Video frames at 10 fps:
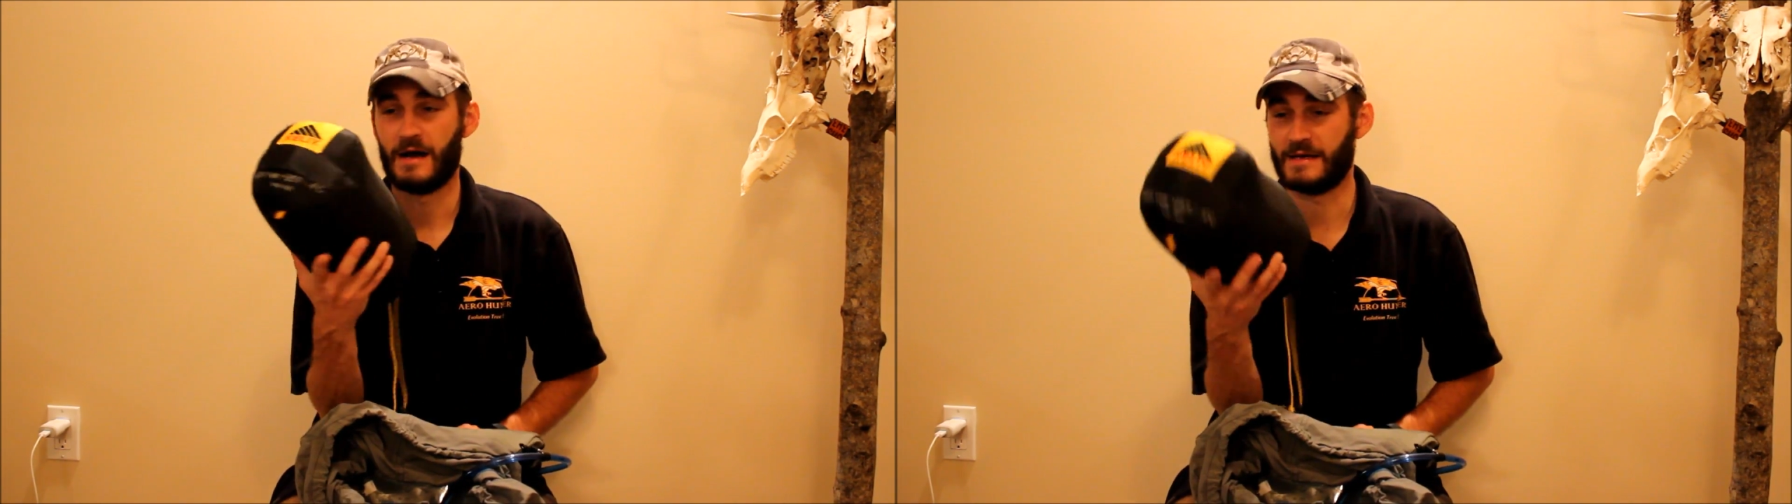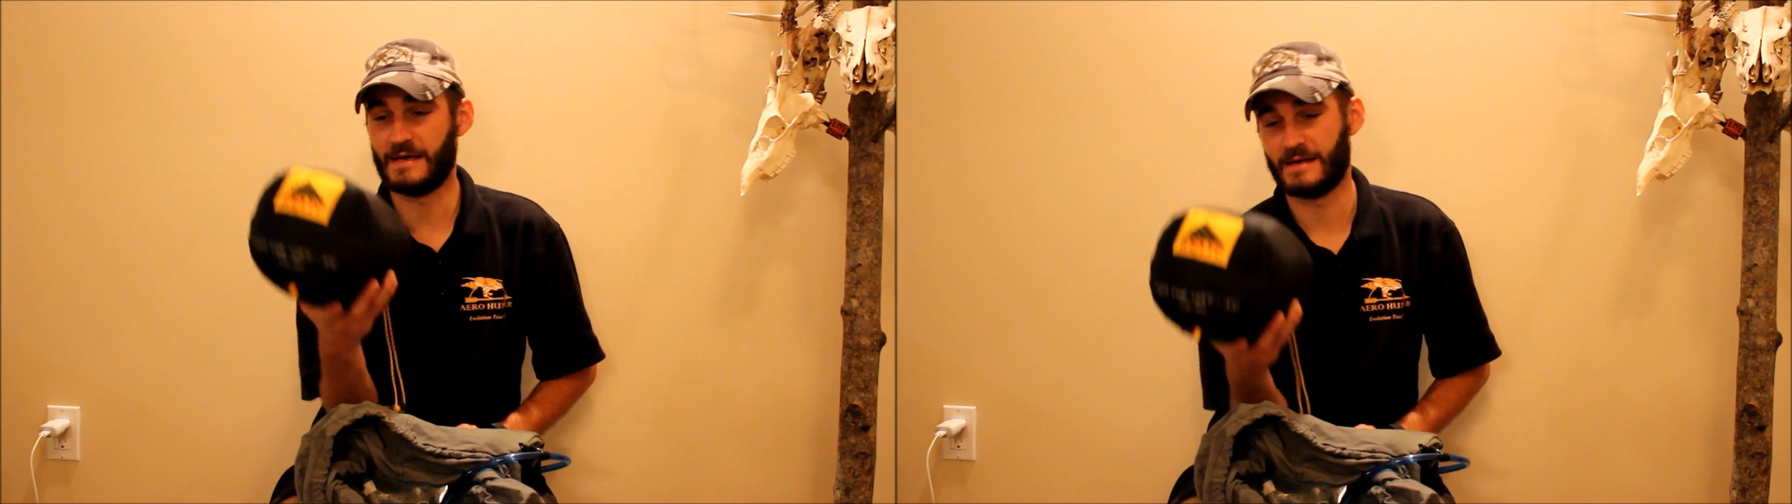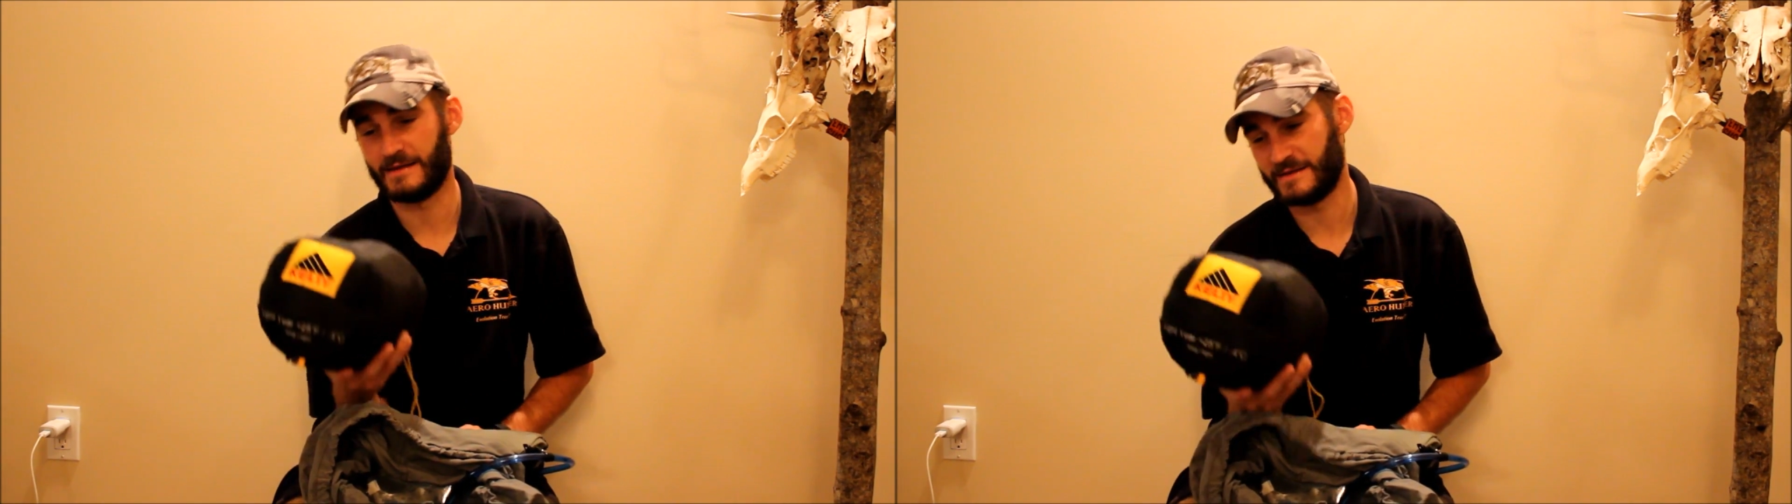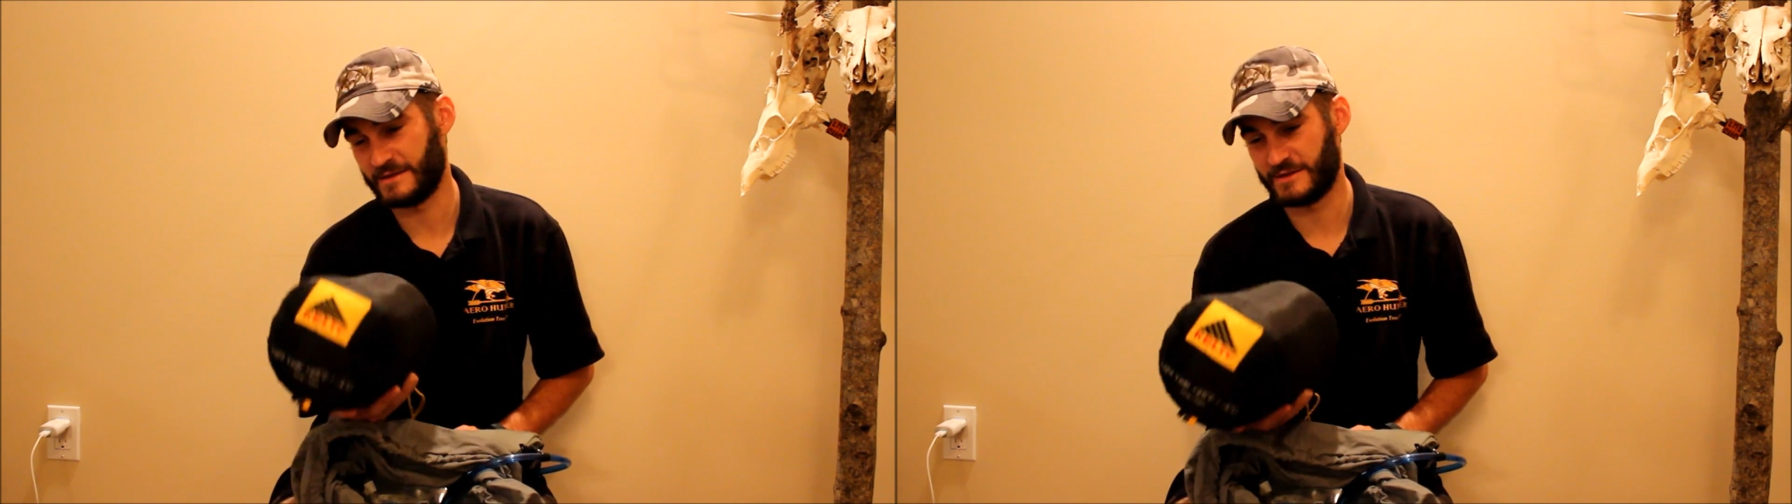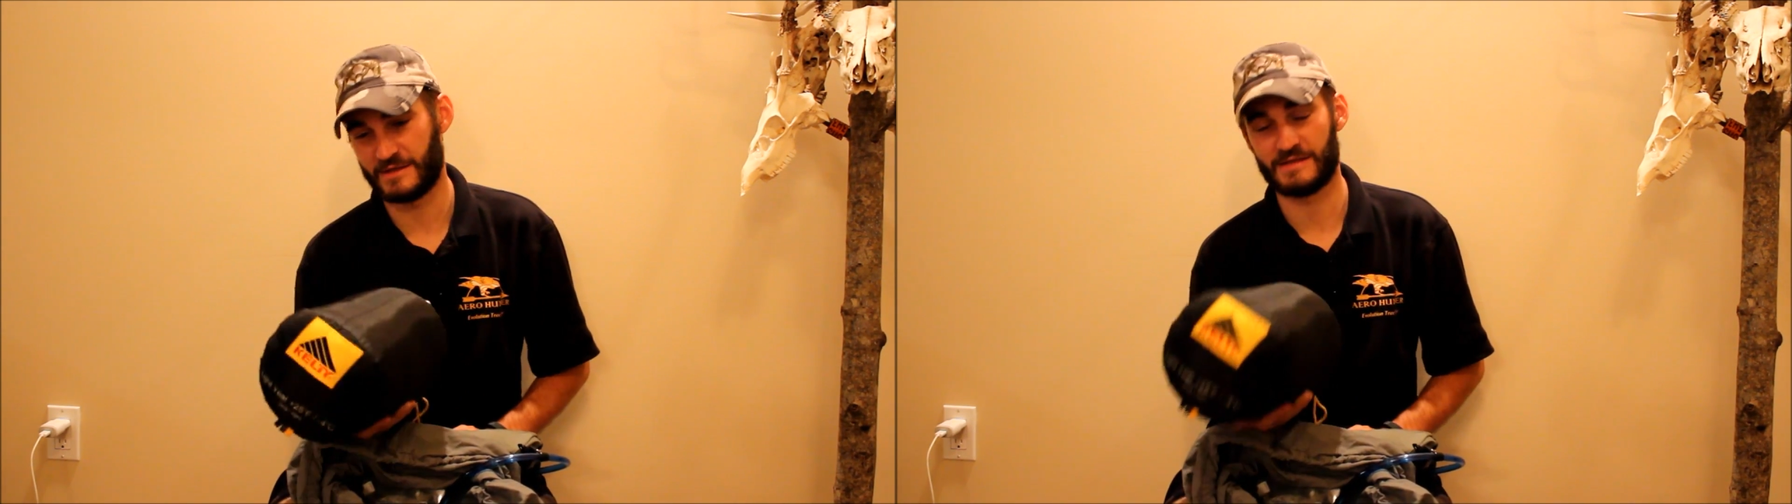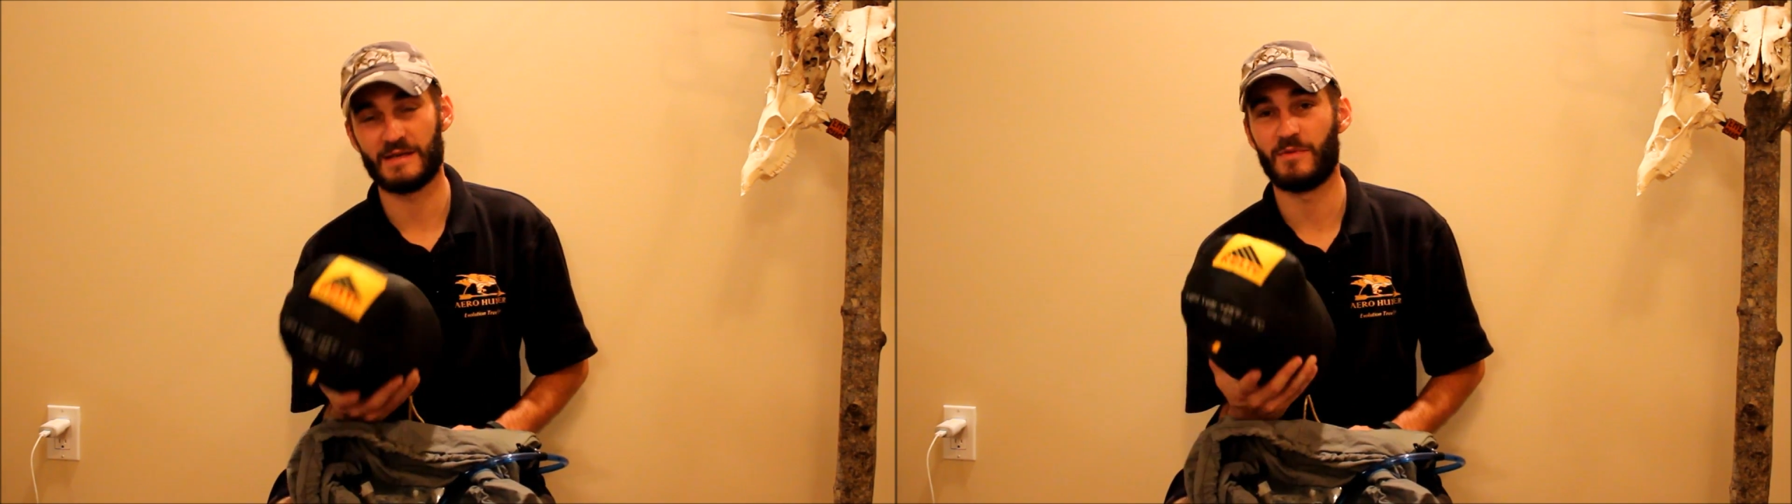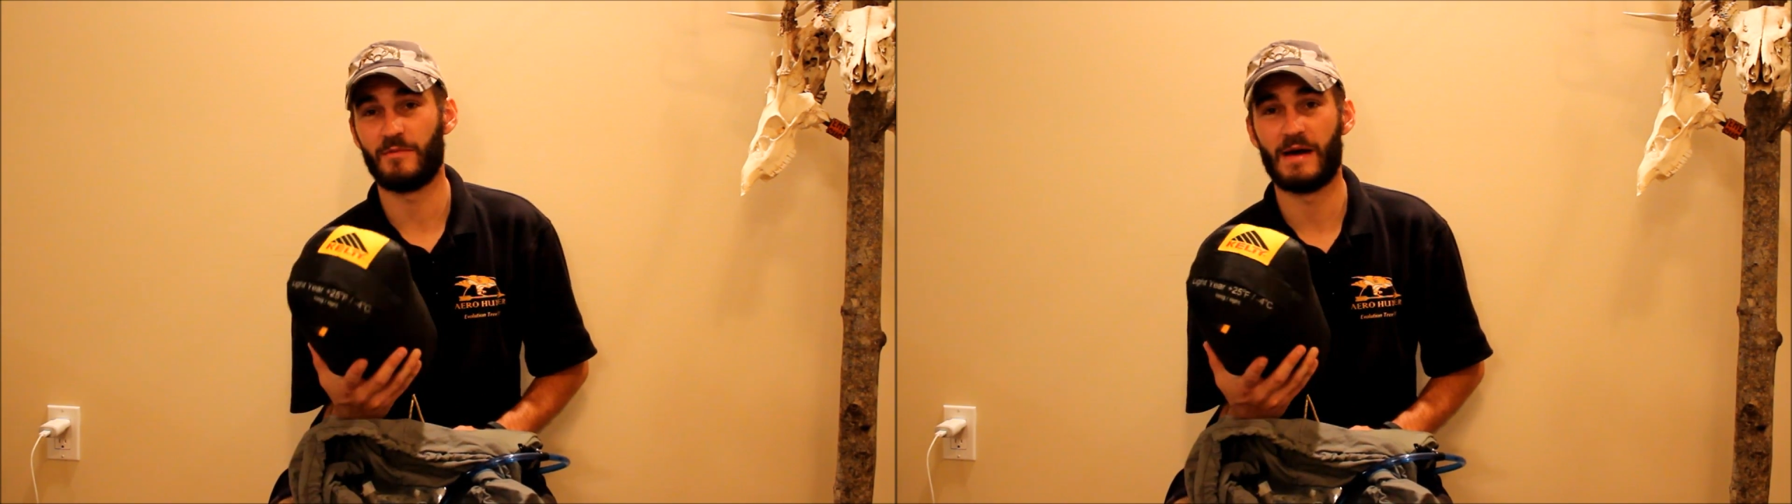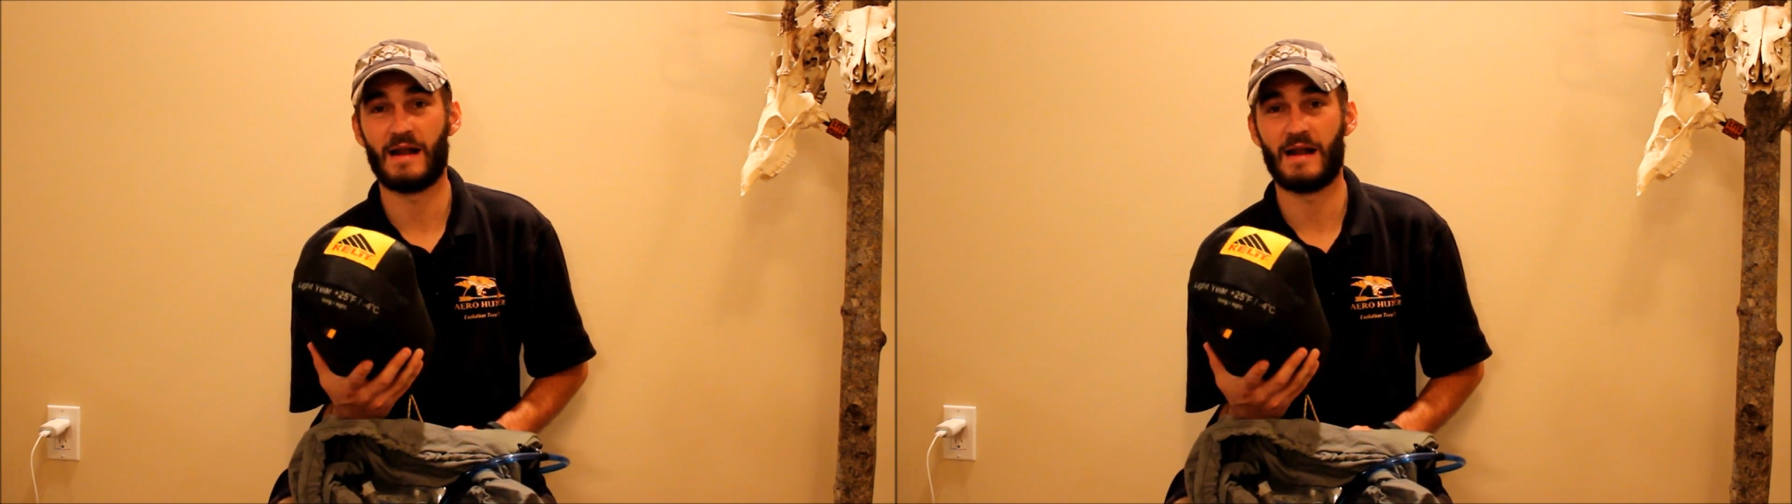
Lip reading: Again, this is just a sleeping